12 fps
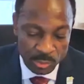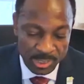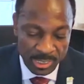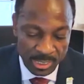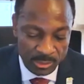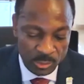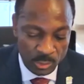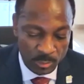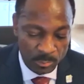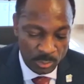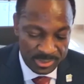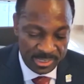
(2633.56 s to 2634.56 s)
did you get to
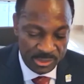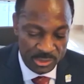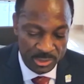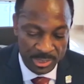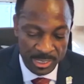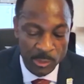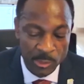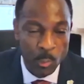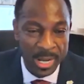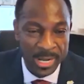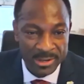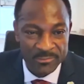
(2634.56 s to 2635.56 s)
your position, and
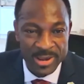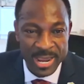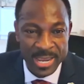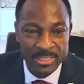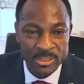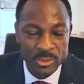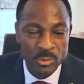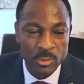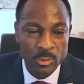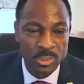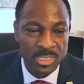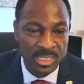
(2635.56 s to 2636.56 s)
what advice
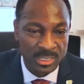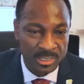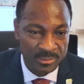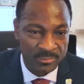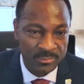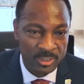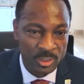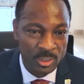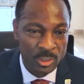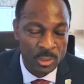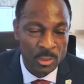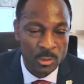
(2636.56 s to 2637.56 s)
you would give
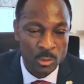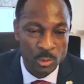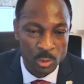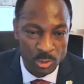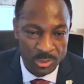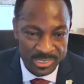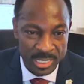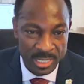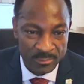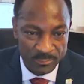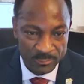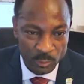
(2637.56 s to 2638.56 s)
to those
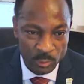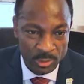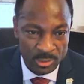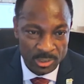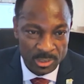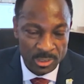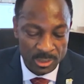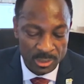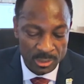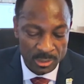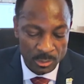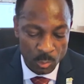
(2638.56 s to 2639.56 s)
young folks
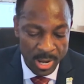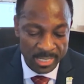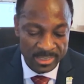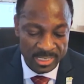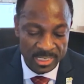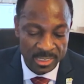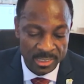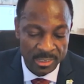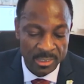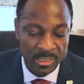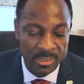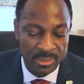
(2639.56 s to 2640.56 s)

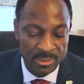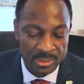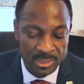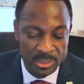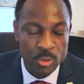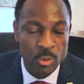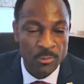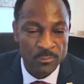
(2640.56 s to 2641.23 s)
watching this